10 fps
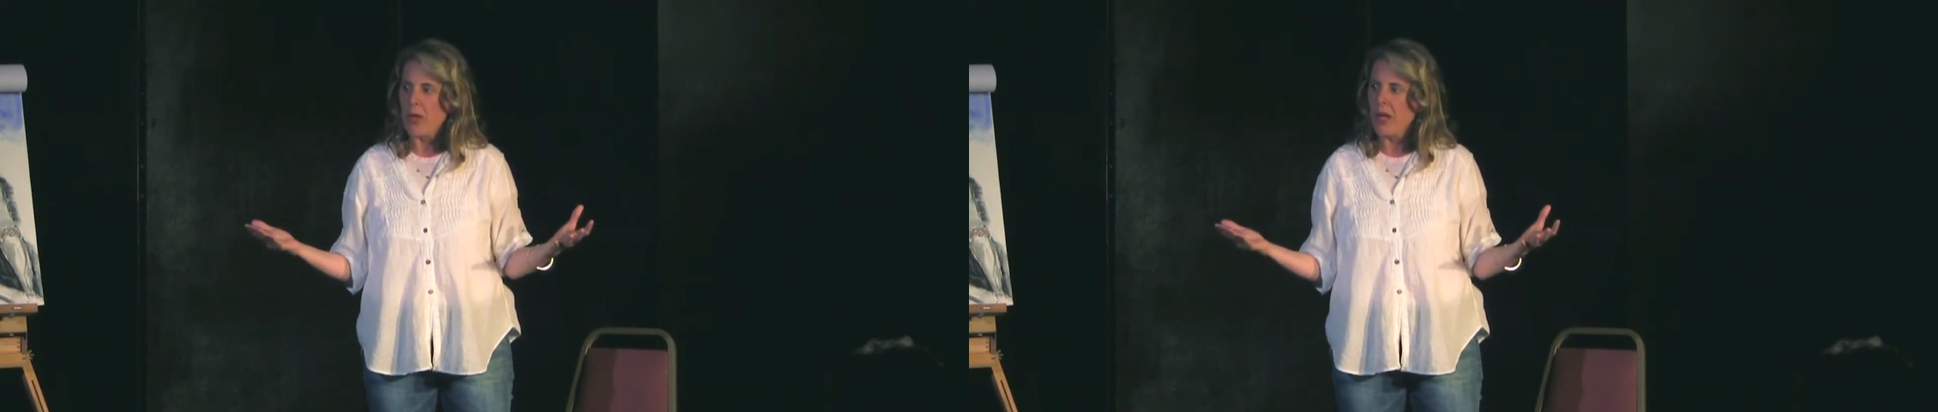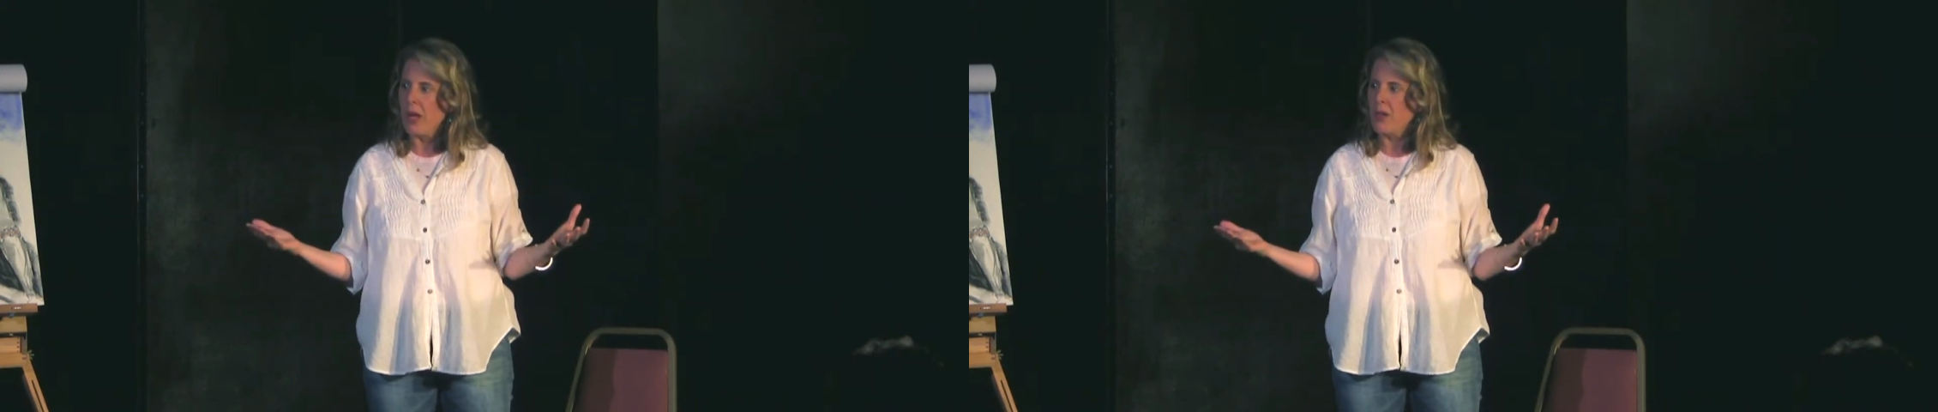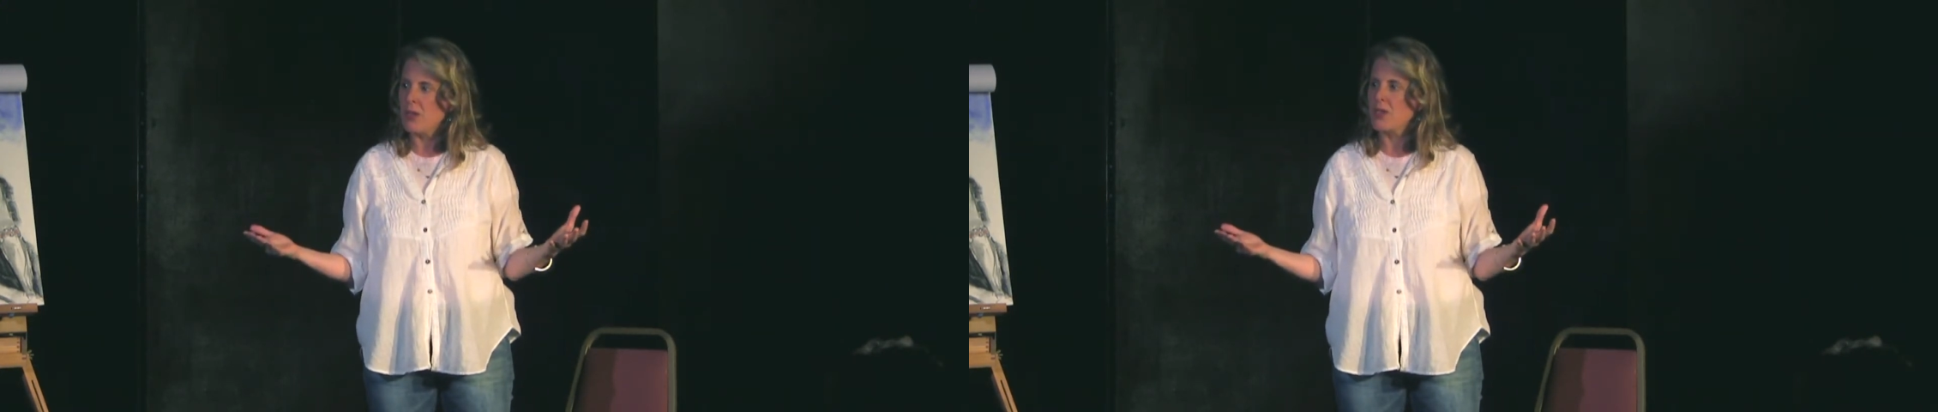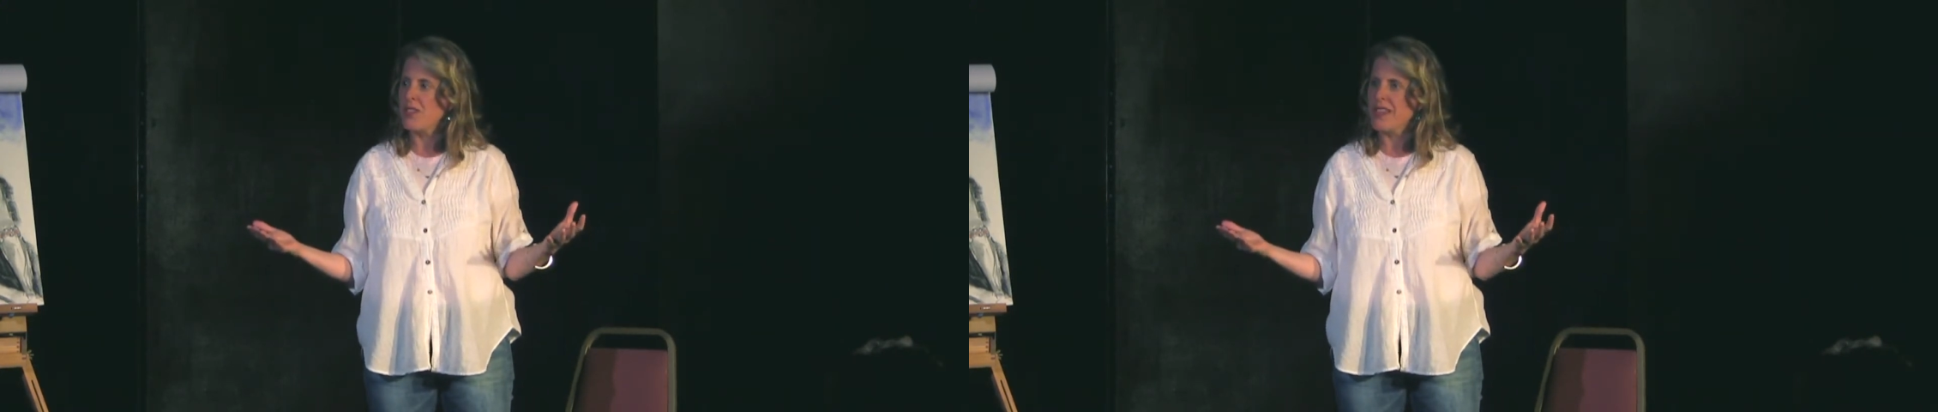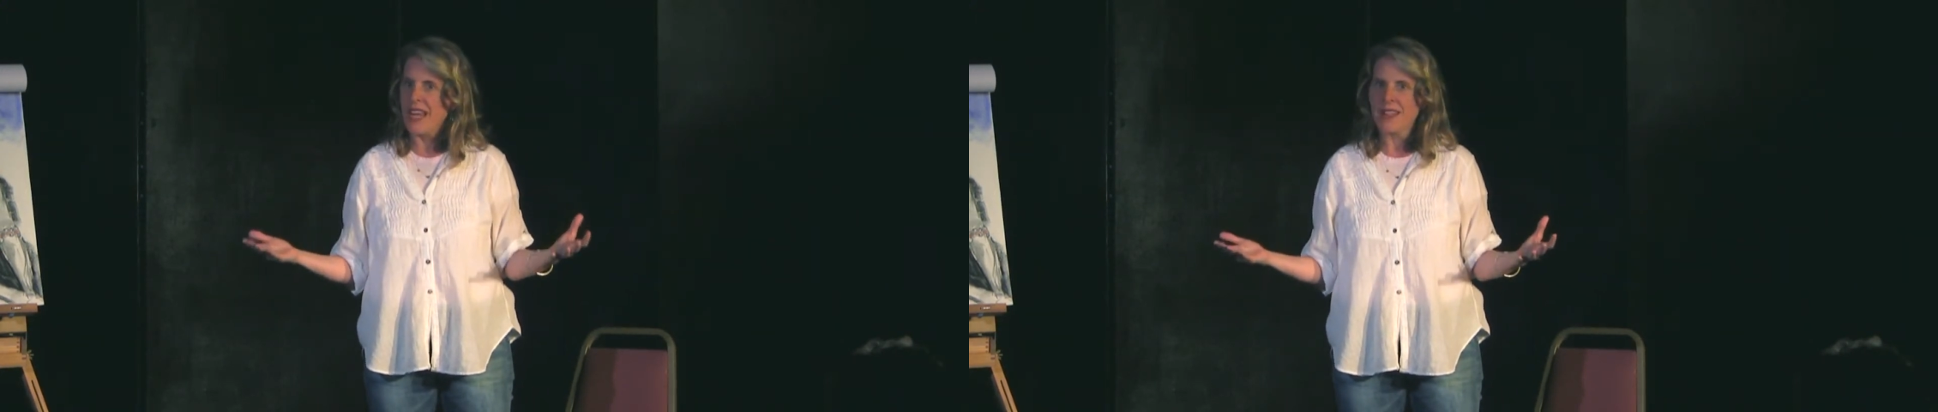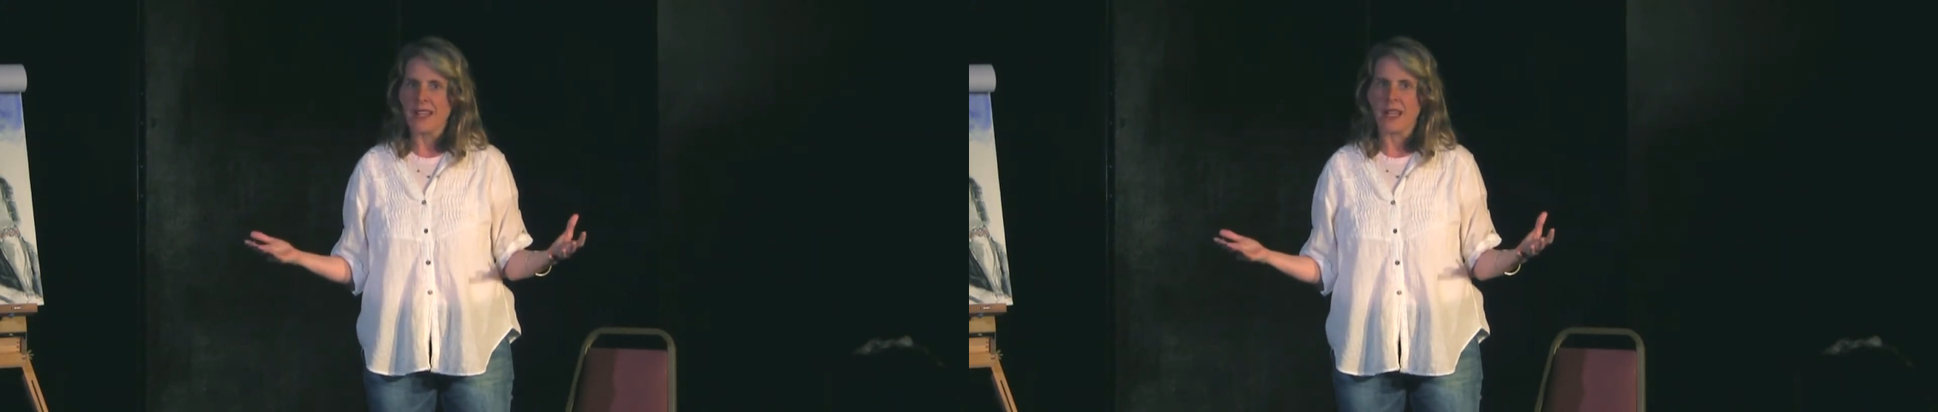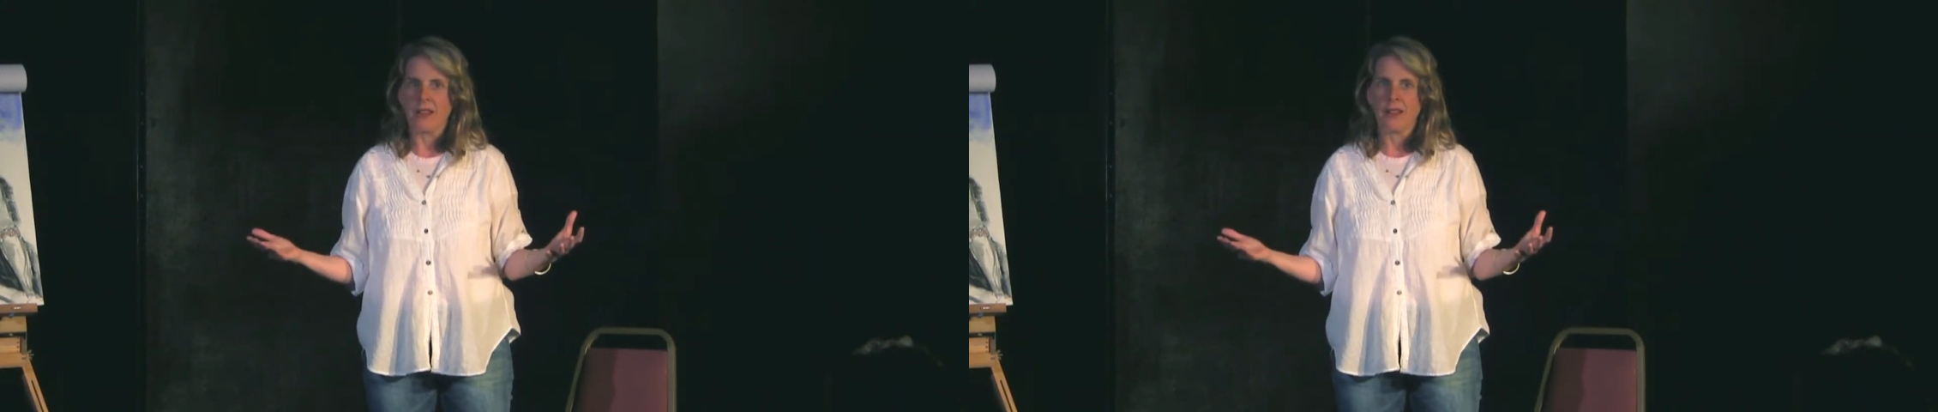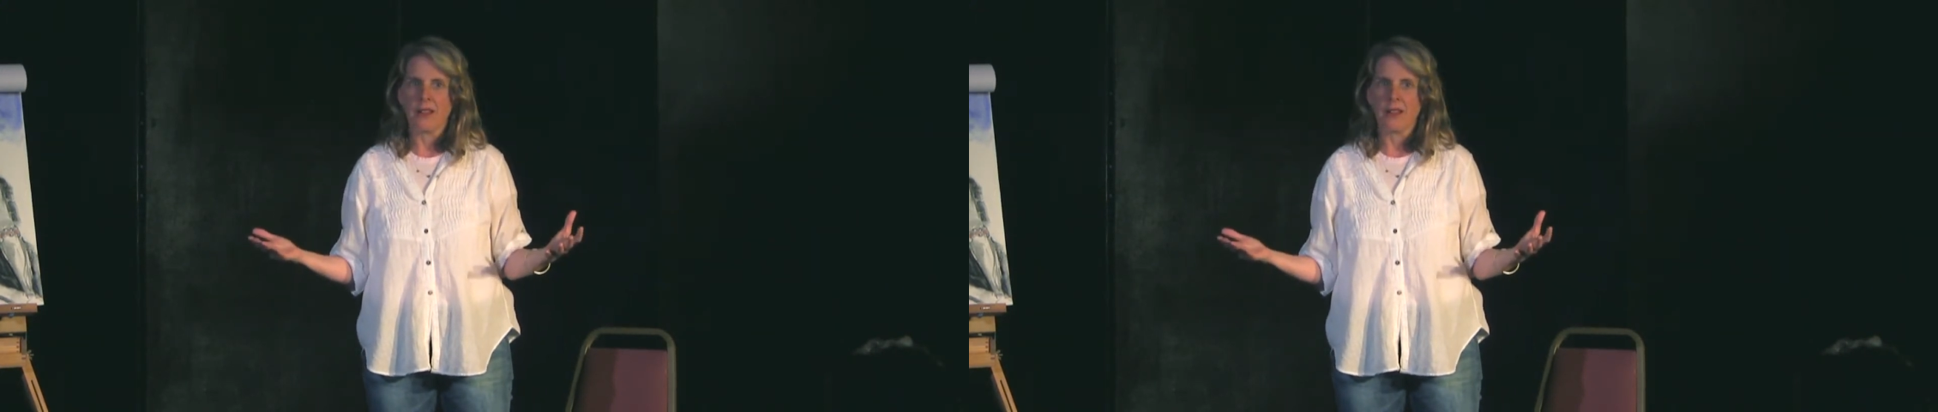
and understanding.